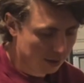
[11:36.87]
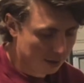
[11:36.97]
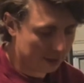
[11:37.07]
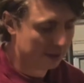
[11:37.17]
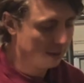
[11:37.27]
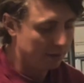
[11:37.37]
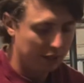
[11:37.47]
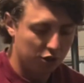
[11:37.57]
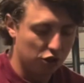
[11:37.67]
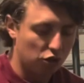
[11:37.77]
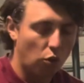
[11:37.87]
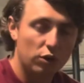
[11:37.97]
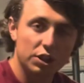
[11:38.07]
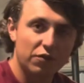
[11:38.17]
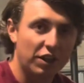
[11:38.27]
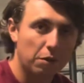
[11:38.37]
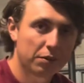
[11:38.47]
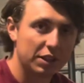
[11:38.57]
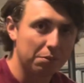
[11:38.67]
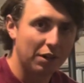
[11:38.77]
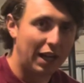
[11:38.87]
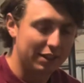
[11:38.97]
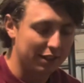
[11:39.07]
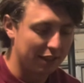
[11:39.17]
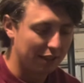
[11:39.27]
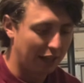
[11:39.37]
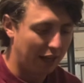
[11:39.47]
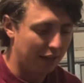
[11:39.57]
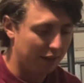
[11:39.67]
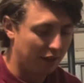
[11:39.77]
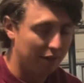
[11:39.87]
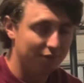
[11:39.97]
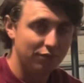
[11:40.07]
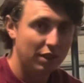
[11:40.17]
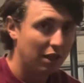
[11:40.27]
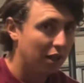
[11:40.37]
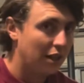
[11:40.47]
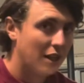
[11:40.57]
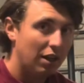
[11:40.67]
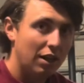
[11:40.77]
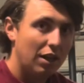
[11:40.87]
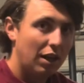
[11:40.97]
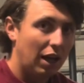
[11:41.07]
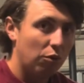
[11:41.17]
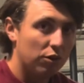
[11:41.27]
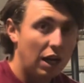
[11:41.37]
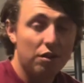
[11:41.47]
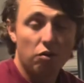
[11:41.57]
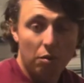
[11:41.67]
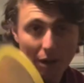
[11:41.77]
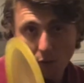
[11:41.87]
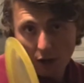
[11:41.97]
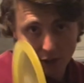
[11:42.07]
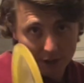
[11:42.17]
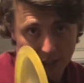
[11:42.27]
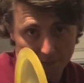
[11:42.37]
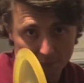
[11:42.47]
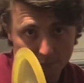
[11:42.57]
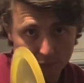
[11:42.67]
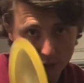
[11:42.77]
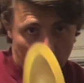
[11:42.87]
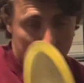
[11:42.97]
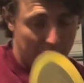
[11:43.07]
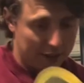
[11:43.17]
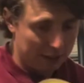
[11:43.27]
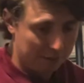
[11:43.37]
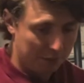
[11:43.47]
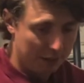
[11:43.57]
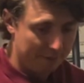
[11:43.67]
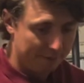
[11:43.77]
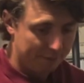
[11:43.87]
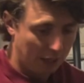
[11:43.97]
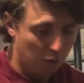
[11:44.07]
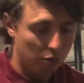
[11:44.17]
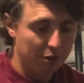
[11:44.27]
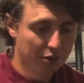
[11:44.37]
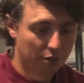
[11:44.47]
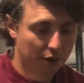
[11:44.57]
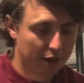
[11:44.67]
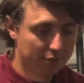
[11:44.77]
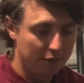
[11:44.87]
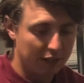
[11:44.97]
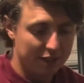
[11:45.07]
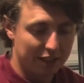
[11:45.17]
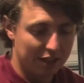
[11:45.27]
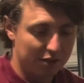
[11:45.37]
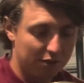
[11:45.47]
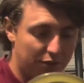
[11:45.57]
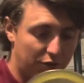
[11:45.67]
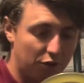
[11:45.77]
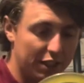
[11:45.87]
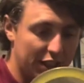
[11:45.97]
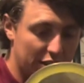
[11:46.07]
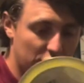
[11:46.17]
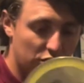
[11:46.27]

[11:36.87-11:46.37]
This is just gorgeous fingerprinty plastic, and I will not throw it by water, Tom. We talked about this, but I will be throwing it, and this thing's freaking